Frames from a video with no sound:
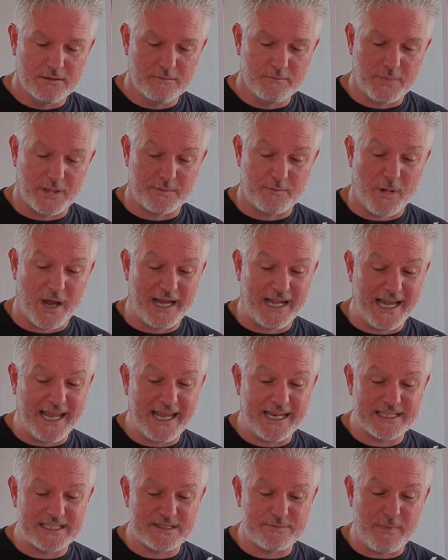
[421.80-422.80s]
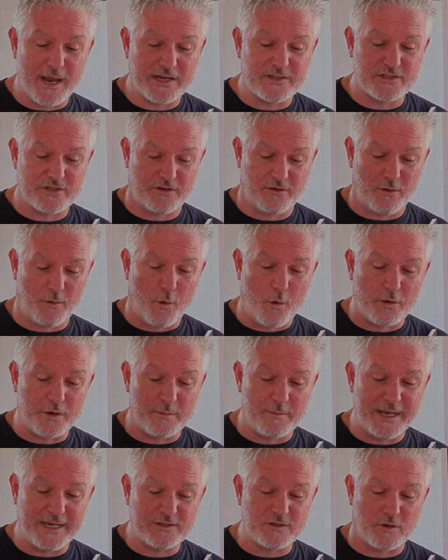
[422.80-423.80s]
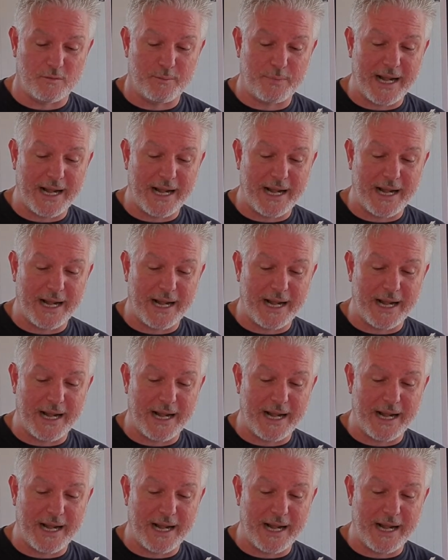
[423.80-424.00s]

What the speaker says: but my leg smashed an ornamental